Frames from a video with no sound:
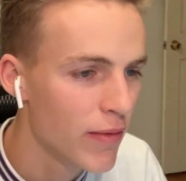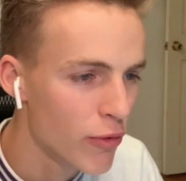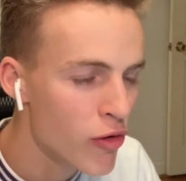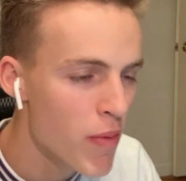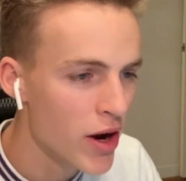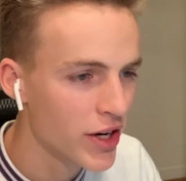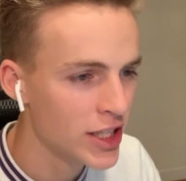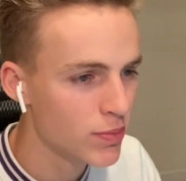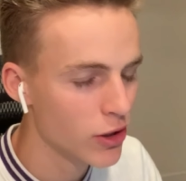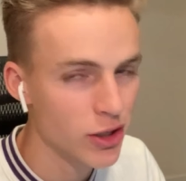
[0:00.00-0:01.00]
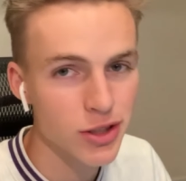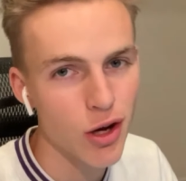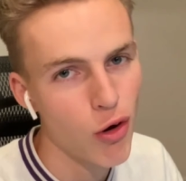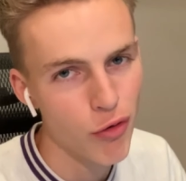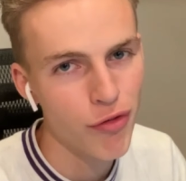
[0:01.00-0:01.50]
Ruth Bader Ginsburg's
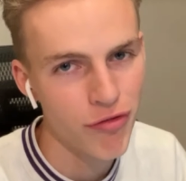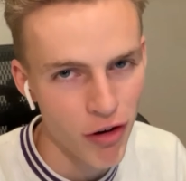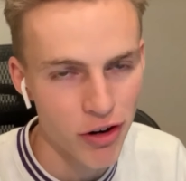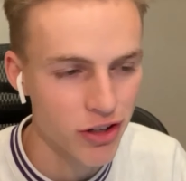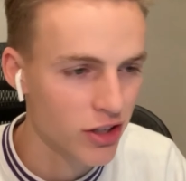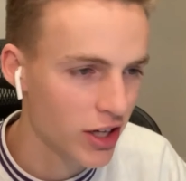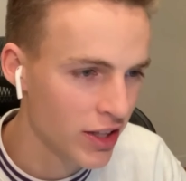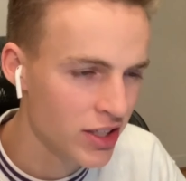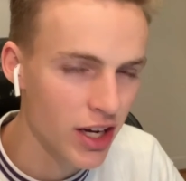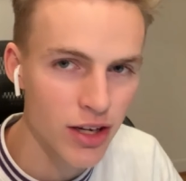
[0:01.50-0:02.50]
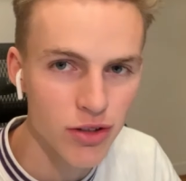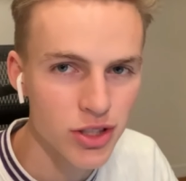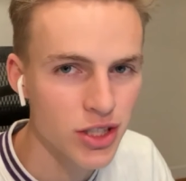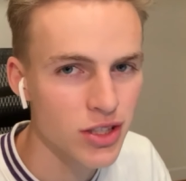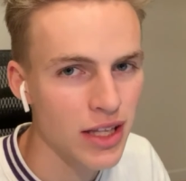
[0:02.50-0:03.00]
old fart. I think uh,
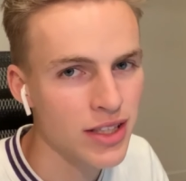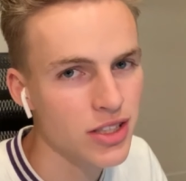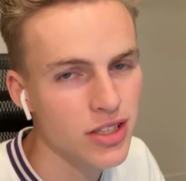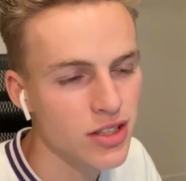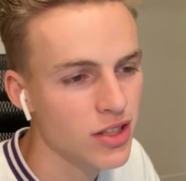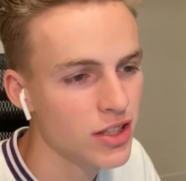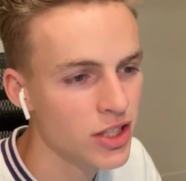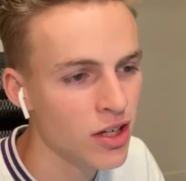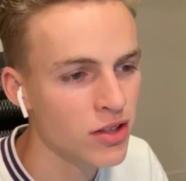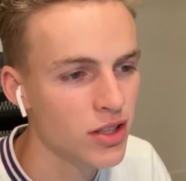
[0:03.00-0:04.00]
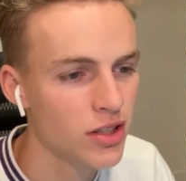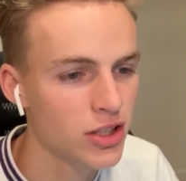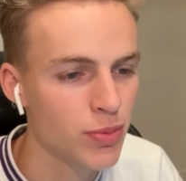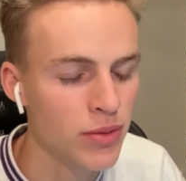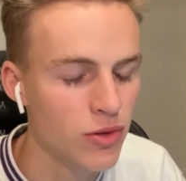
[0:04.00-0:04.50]
she's I think she's she's on the
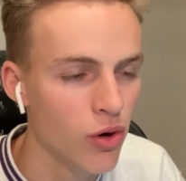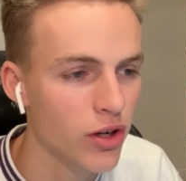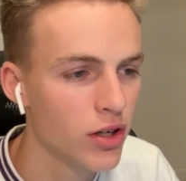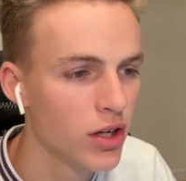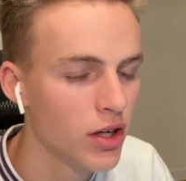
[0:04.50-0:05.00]
Supreme Court.